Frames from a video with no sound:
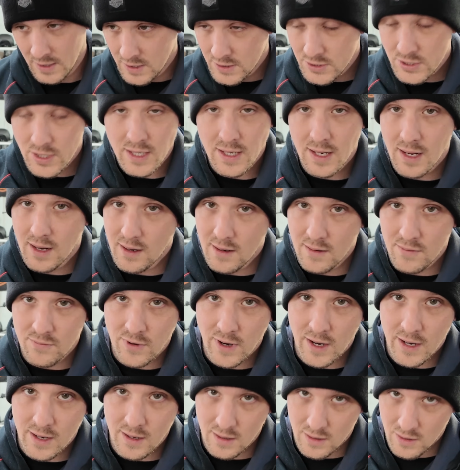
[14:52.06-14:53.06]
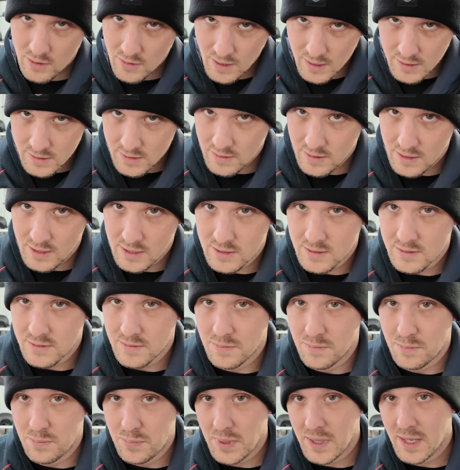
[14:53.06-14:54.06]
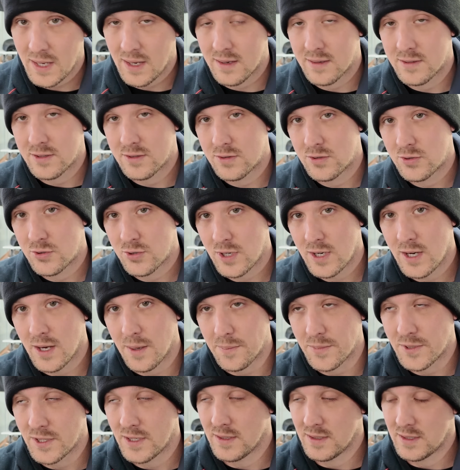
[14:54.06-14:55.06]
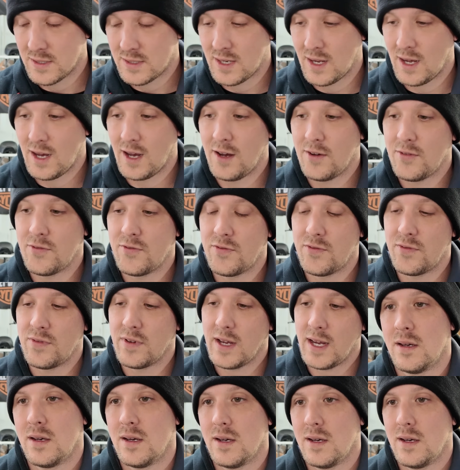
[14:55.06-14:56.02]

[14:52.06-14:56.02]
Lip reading: she'd get invited to go out to these big trips and stuff.